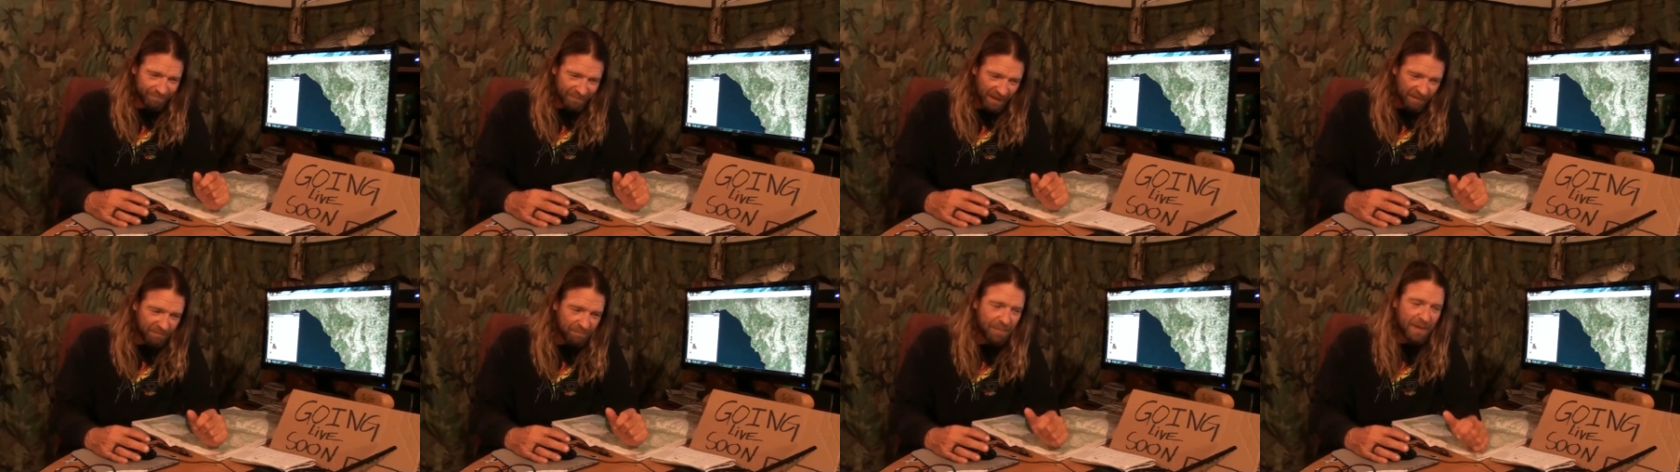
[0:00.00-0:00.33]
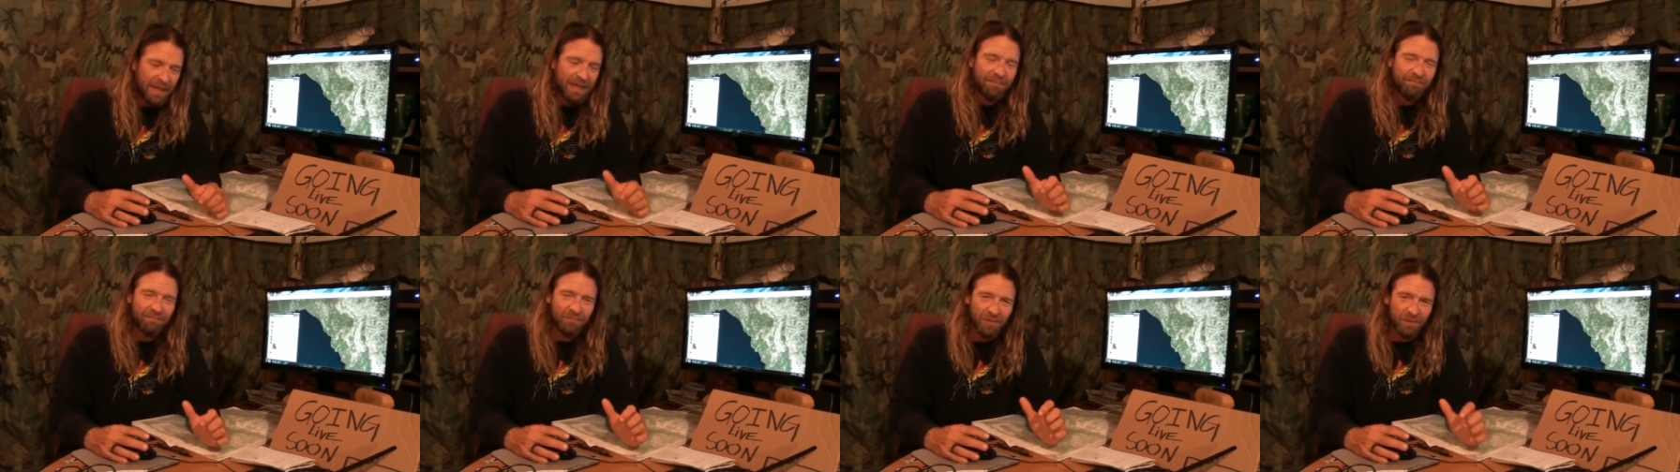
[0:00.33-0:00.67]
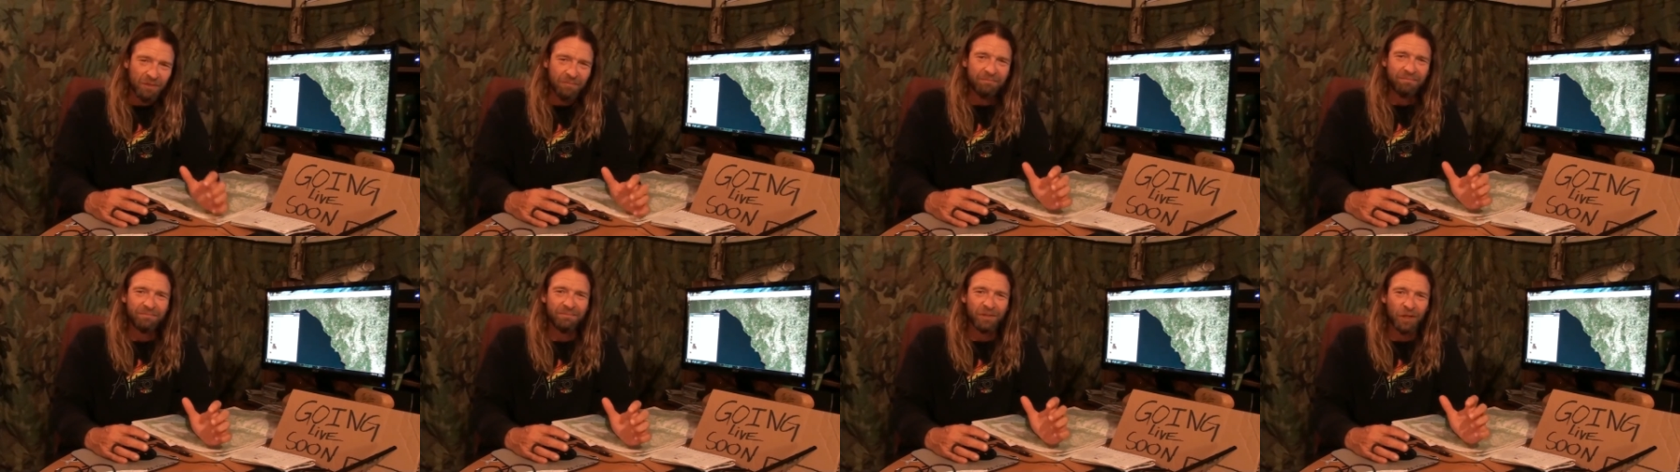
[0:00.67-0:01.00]
I've been
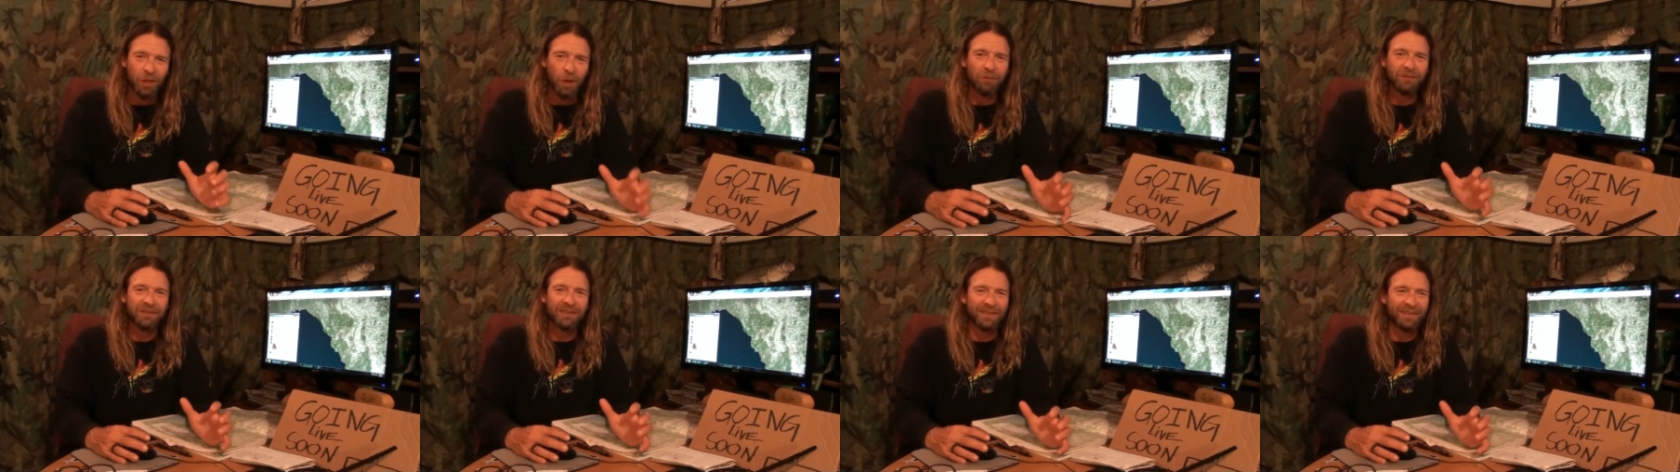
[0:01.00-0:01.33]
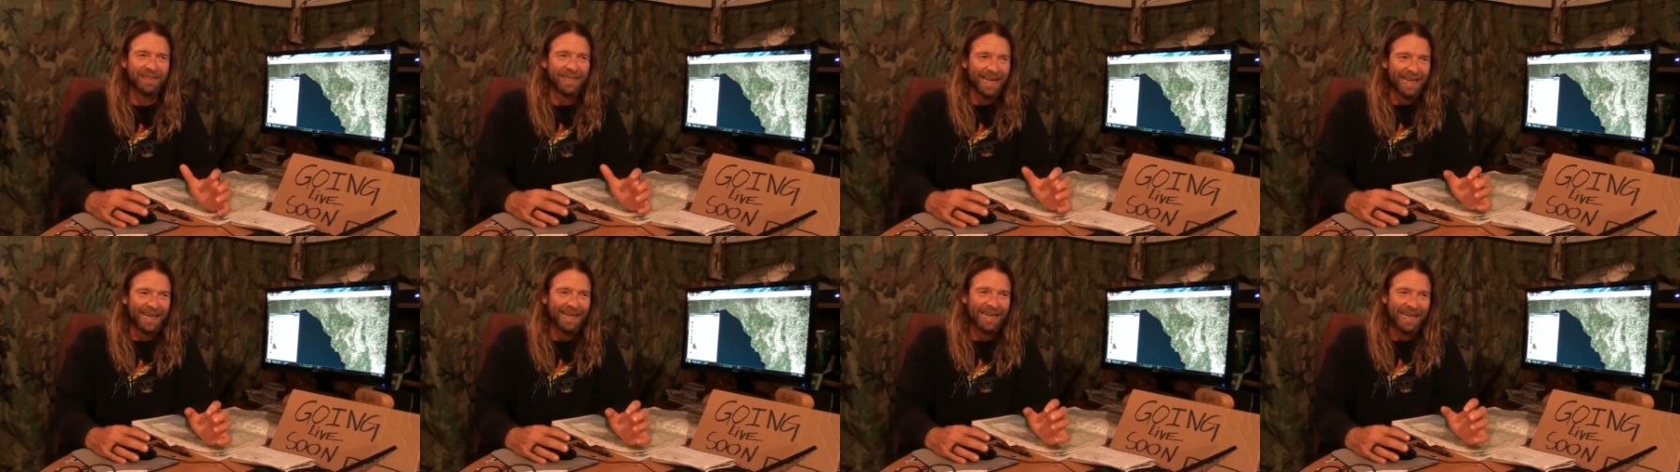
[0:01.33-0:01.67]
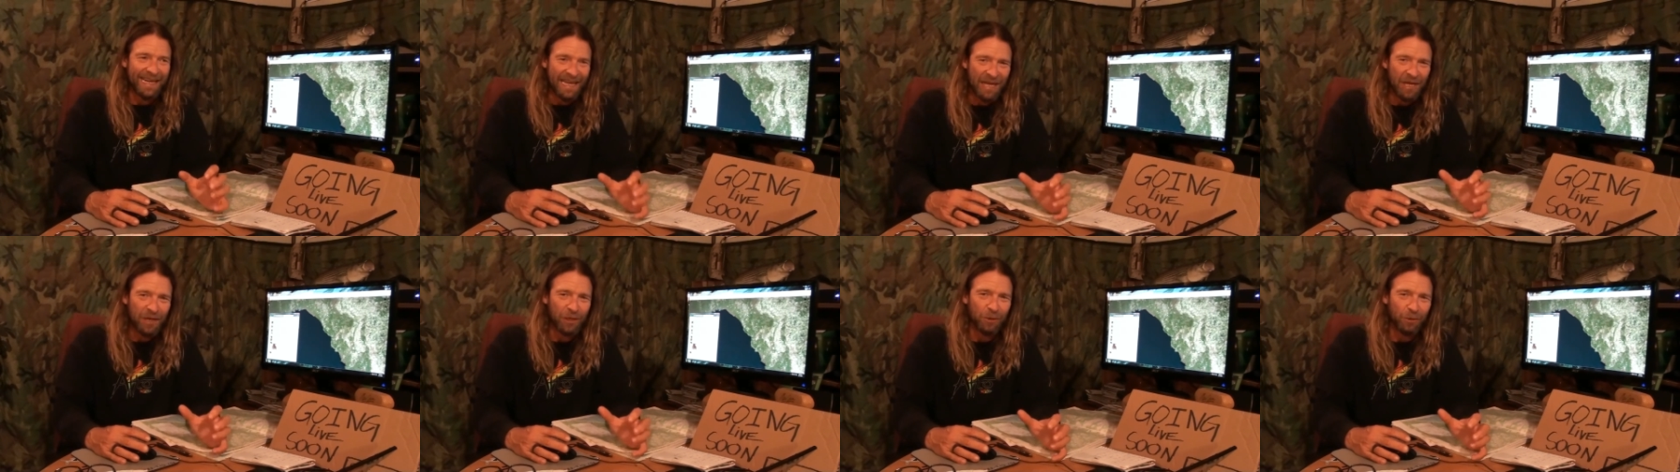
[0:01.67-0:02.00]
close to getting
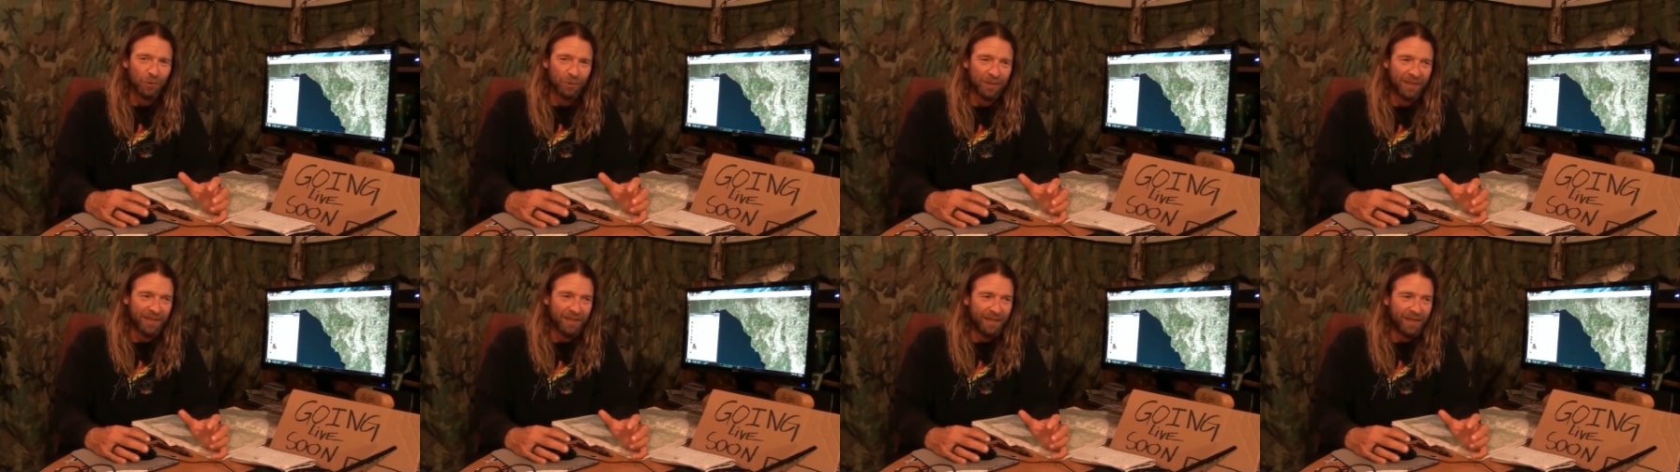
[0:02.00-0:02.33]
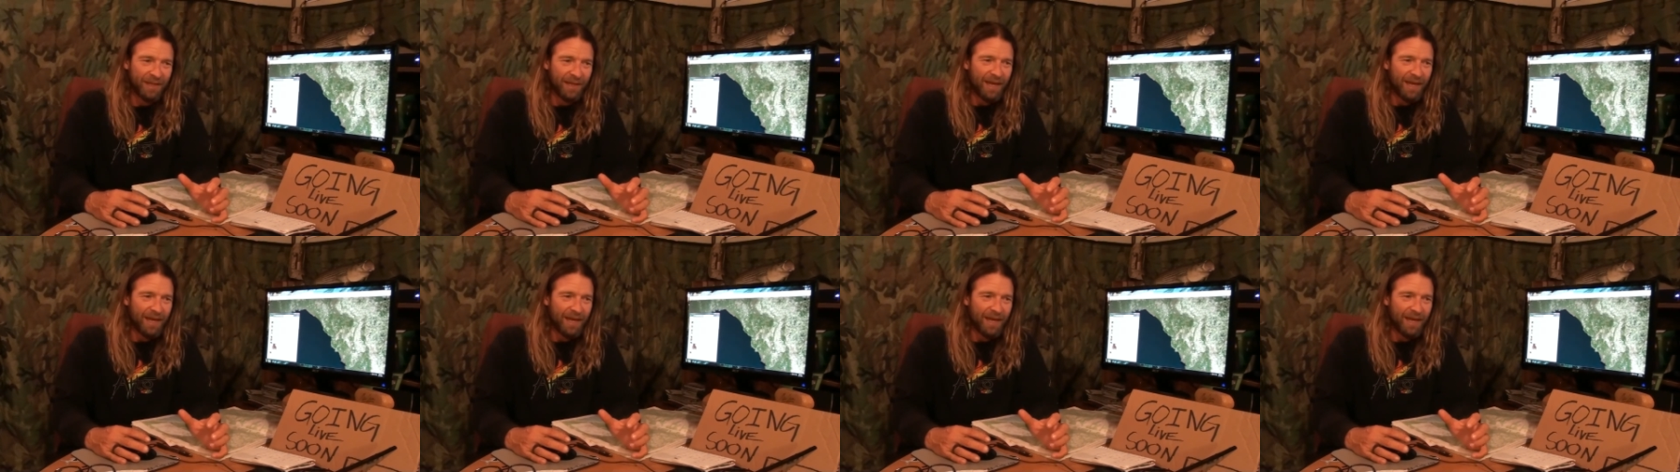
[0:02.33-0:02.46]
killed